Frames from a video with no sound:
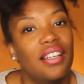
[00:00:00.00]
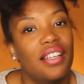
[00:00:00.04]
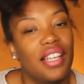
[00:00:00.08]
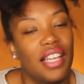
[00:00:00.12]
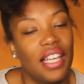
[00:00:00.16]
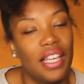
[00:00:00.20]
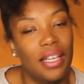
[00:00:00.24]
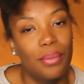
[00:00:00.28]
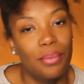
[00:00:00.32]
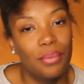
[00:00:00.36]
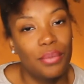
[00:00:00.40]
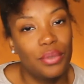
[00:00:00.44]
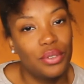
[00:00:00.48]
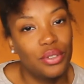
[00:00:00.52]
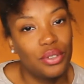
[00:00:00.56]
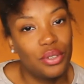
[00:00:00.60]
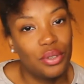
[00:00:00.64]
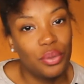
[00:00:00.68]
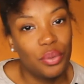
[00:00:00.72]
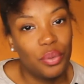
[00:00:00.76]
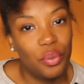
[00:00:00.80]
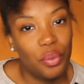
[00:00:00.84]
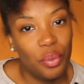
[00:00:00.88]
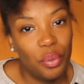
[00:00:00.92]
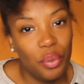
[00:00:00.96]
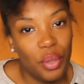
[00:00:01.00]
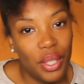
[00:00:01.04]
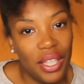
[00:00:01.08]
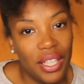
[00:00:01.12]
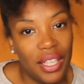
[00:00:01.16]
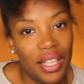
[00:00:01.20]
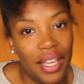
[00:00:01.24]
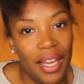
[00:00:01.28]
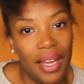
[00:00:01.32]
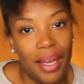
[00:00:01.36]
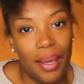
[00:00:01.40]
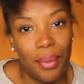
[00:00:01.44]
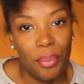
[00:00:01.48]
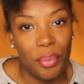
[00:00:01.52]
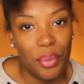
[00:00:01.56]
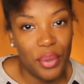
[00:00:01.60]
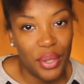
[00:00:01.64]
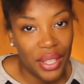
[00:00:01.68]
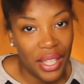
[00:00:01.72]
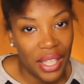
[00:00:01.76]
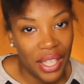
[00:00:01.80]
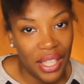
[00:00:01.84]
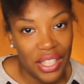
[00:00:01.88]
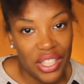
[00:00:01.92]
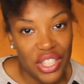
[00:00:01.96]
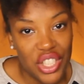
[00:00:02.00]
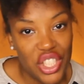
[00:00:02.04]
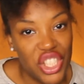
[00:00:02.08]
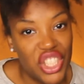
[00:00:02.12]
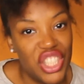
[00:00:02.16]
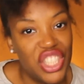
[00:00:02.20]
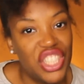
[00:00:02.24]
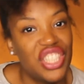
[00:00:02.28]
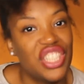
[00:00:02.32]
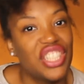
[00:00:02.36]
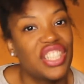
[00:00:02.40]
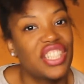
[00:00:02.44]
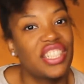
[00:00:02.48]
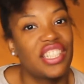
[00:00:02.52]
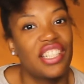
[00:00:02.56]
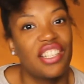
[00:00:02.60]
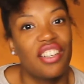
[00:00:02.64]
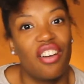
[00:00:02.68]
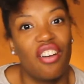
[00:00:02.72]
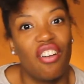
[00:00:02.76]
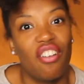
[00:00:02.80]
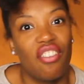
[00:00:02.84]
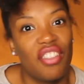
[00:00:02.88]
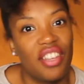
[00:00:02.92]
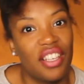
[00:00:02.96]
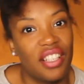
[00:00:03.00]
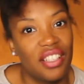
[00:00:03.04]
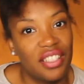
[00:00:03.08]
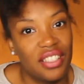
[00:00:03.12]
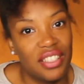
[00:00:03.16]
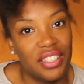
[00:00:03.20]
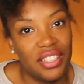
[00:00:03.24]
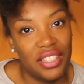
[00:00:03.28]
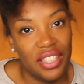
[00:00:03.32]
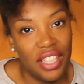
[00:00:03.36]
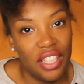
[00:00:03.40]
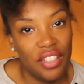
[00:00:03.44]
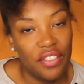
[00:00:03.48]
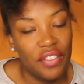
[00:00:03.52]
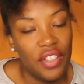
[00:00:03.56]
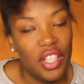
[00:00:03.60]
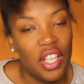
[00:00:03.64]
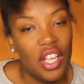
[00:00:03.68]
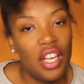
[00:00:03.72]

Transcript: in between applications and all that good stuff.